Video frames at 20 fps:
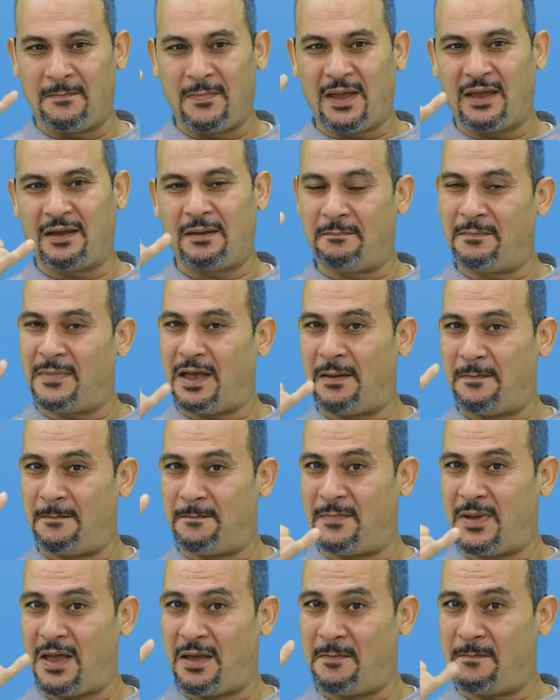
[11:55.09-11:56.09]
You wind
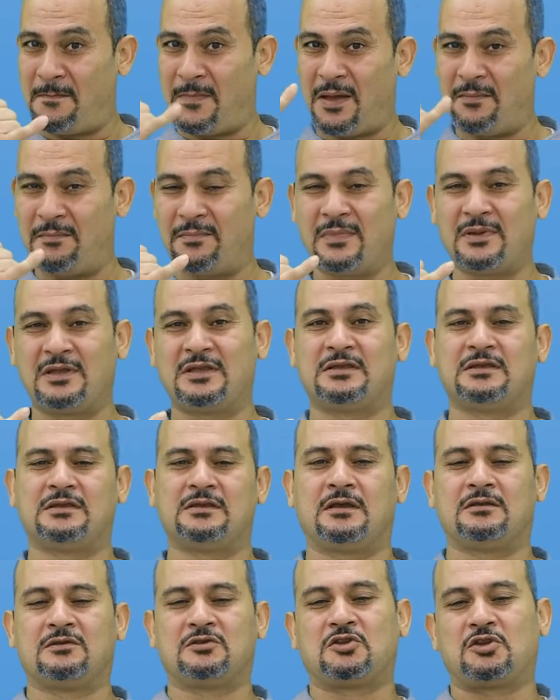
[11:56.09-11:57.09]
up your watch, or you
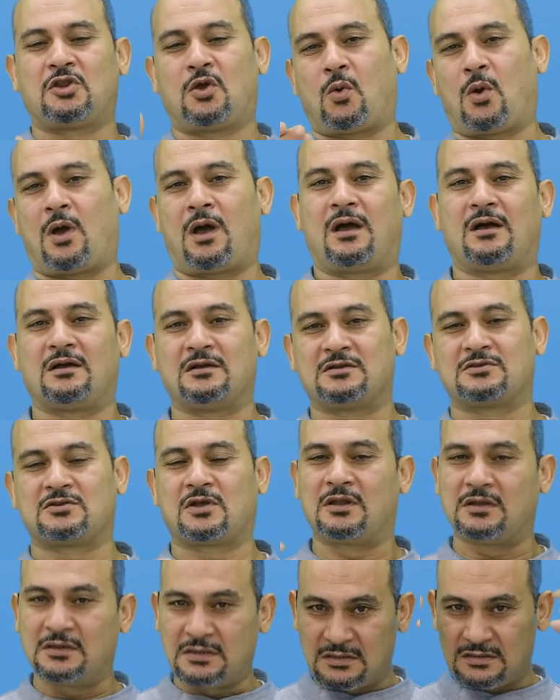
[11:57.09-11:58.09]
can wind up your
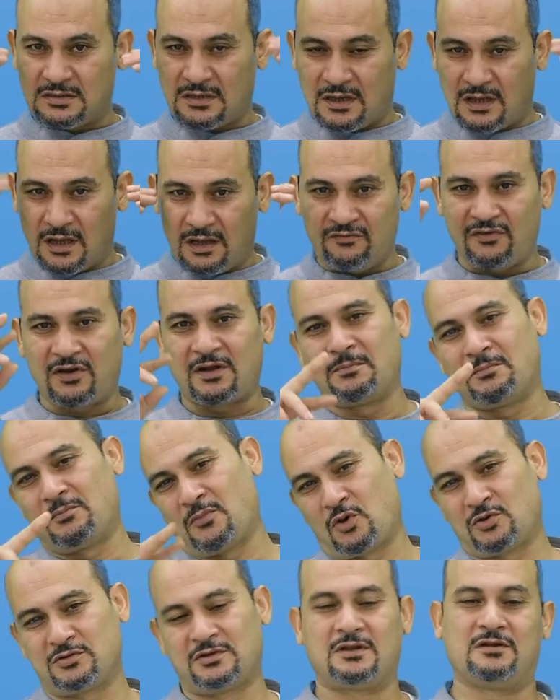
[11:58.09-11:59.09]
alarm clock
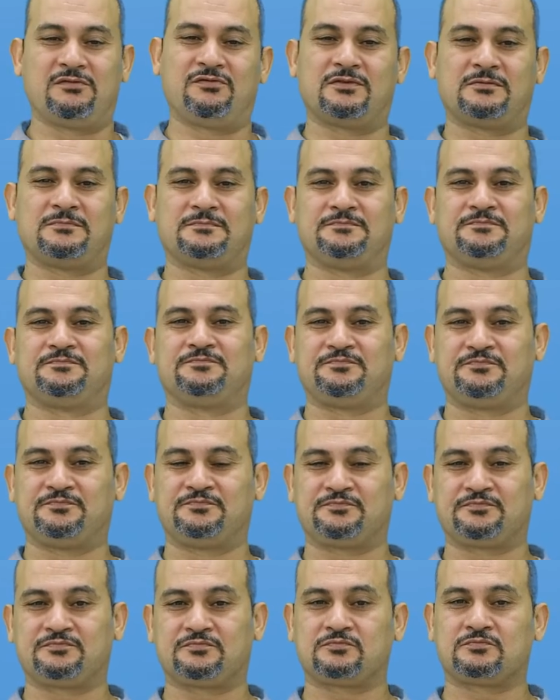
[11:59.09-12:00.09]
every day.
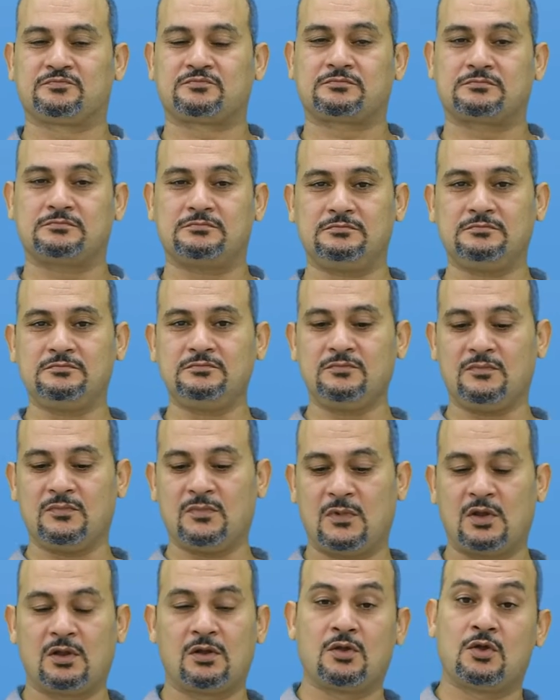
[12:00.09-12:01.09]
Okay, so
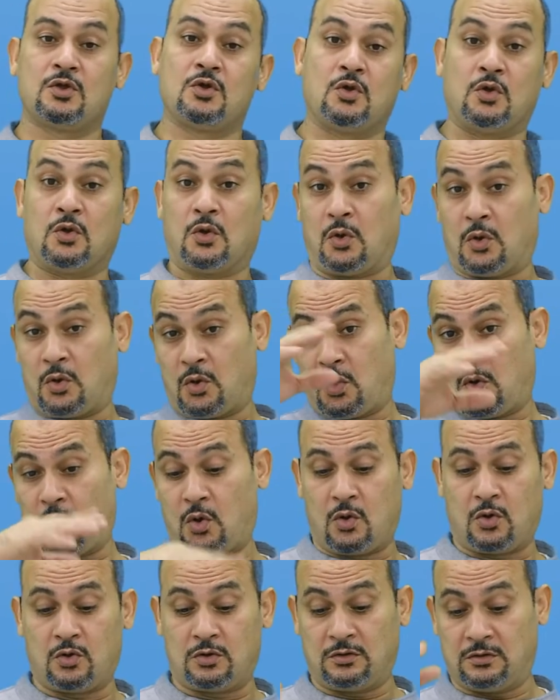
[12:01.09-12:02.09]
that's it for the vocabulary
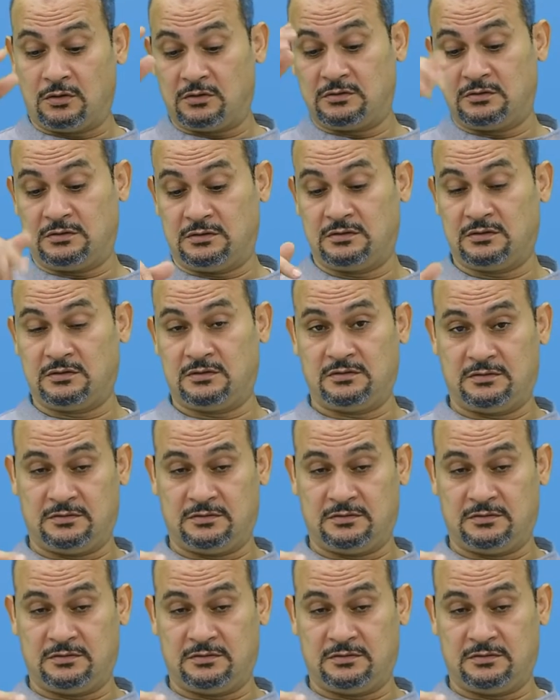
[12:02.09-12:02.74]
words here.